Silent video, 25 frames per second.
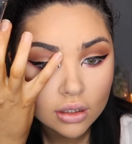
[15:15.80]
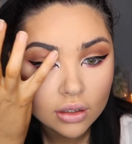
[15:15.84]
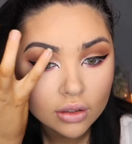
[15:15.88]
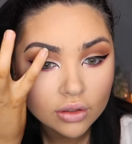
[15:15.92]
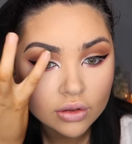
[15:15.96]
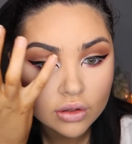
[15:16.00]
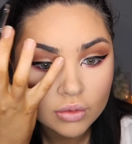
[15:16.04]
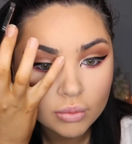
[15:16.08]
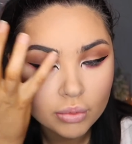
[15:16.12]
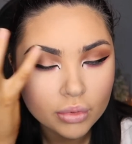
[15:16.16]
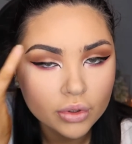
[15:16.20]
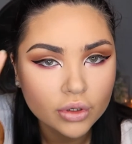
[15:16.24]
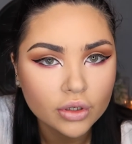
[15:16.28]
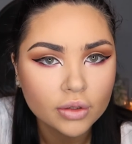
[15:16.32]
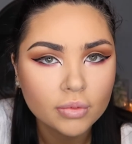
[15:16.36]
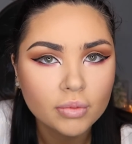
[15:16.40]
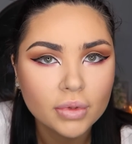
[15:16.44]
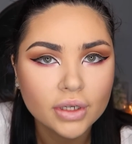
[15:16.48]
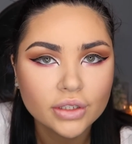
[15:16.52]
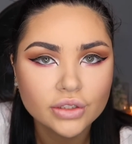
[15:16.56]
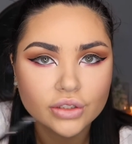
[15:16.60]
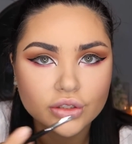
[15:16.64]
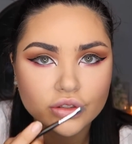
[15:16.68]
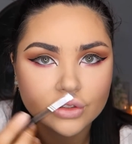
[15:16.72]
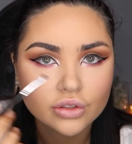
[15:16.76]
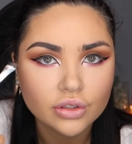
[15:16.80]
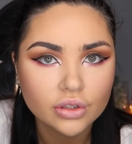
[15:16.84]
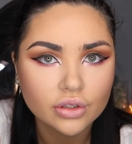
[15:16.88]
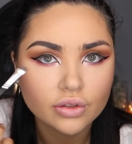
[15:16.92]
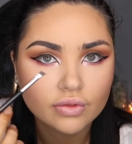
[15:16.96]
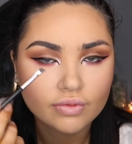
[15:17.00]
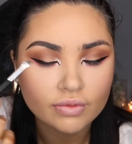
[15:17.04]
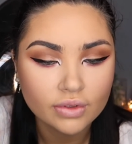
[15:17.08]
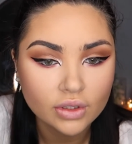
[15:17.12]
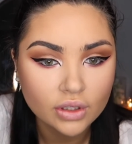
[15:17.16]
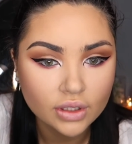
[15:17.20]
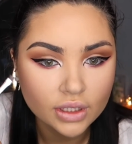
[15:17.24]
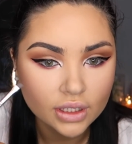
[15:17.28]
On the bottom, I just
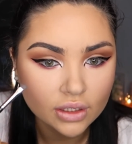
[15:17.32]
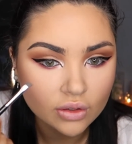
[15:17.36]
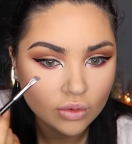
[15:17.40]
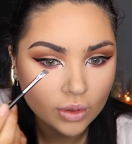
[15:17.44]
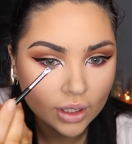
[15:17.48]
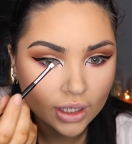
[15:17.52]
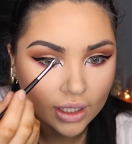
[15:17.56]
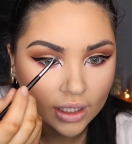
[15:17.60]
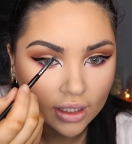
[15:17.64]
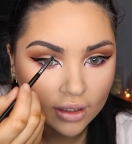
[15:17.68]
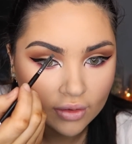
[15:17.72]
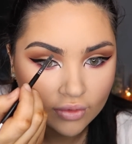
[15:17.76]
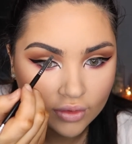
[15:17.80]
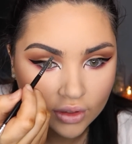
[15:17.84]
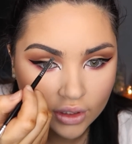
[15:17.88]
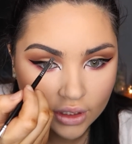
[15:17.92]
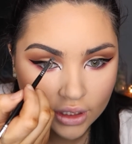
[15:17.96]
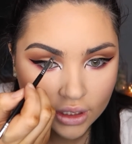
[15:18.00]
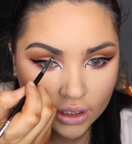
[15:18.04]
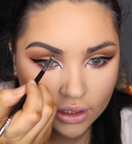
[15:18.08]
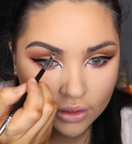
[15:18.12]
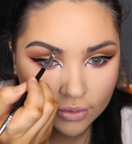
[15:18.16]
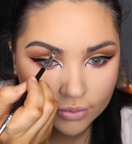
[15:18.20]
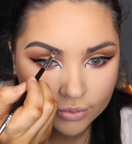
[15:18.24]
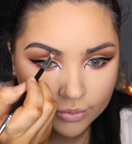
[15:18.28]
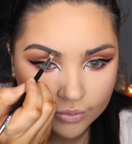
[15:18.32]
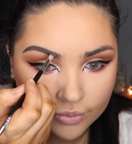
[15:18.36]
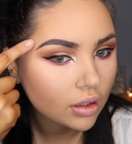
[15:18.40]
fill it in quite heavily.